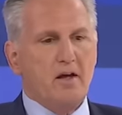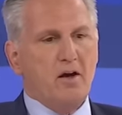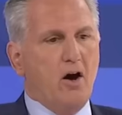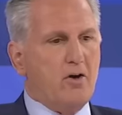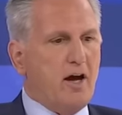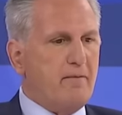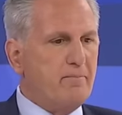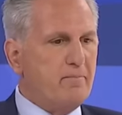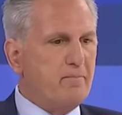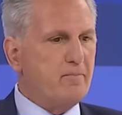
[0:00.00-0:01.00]
Okay,
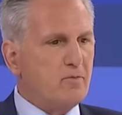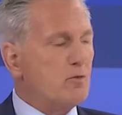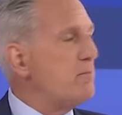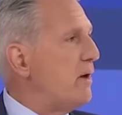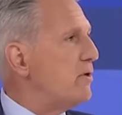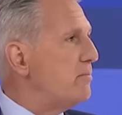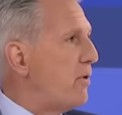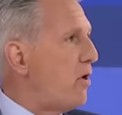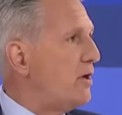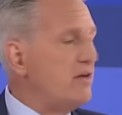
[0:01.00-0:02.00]
the Republican
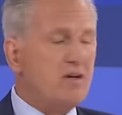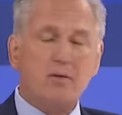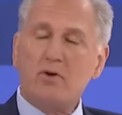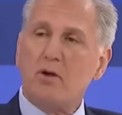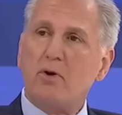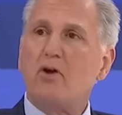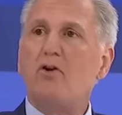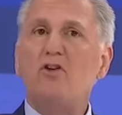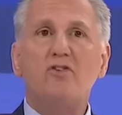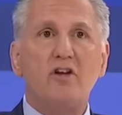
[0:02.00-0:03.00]
Party and the Democrat Party are a
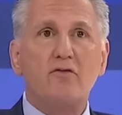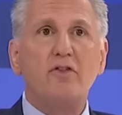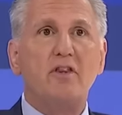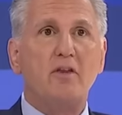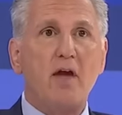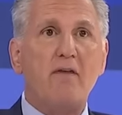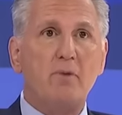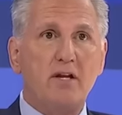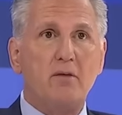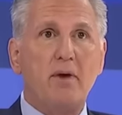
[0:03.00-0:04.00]
little different than they have
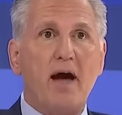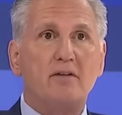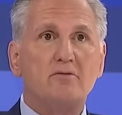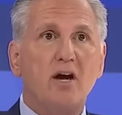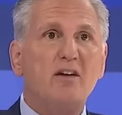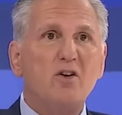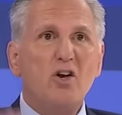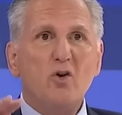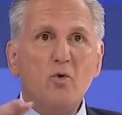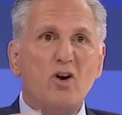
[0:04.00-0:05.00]
been in the past, right?
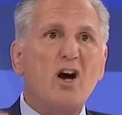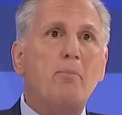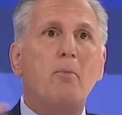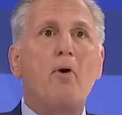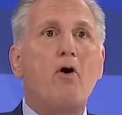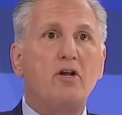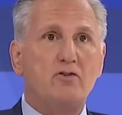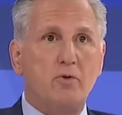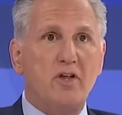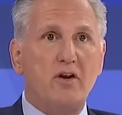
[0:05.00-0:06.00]
We're a couple parties
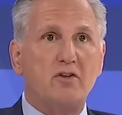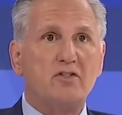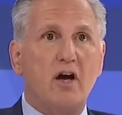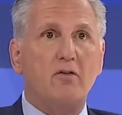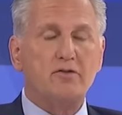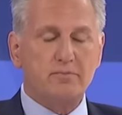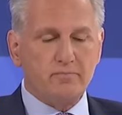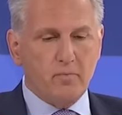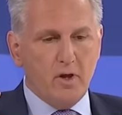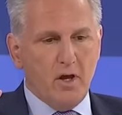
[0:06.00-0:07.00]
within ourselves.
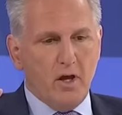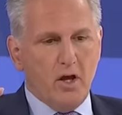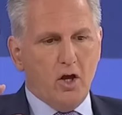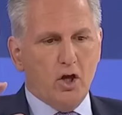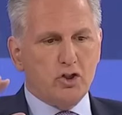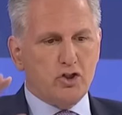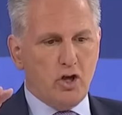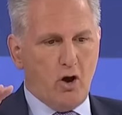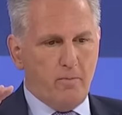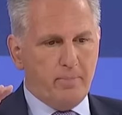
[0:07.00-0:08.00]

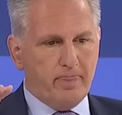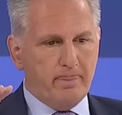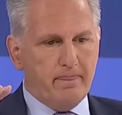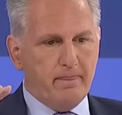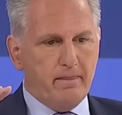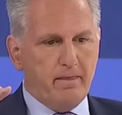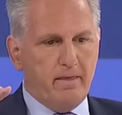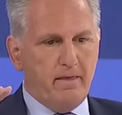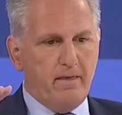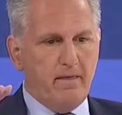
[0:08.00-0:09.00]
So
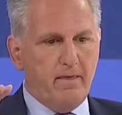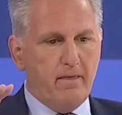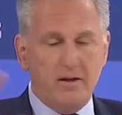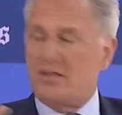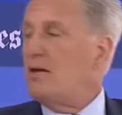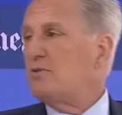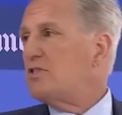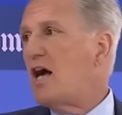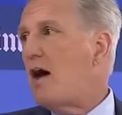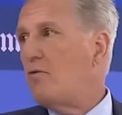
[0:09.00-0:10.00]
Tim
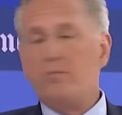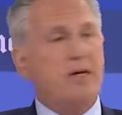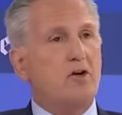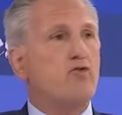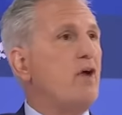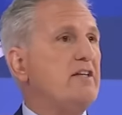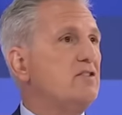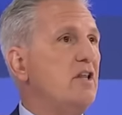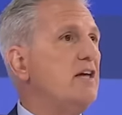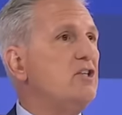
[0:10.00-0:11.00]
Scott would be a great
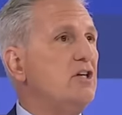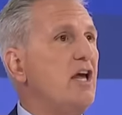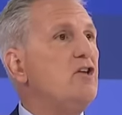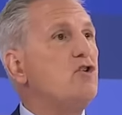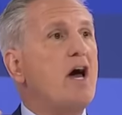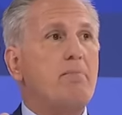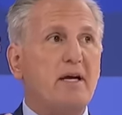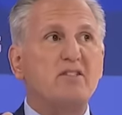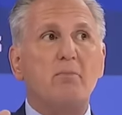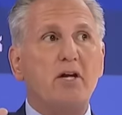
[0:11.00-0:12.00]
selection, and you've got to
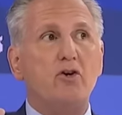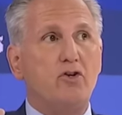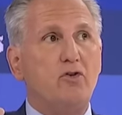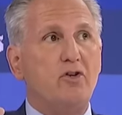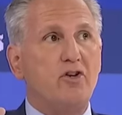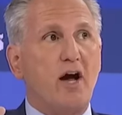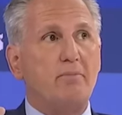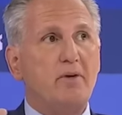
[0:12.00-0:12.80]
pick somebody who could do the job.